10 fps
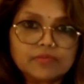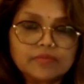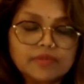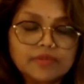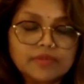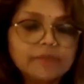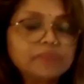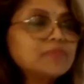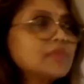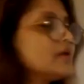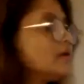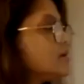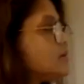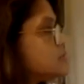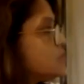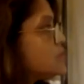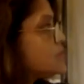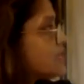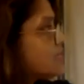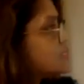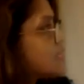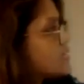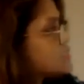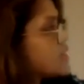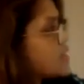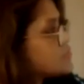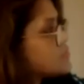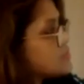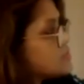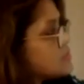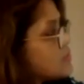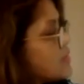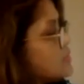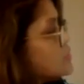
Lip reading: Yeah. So that's the hexahedron. All right. So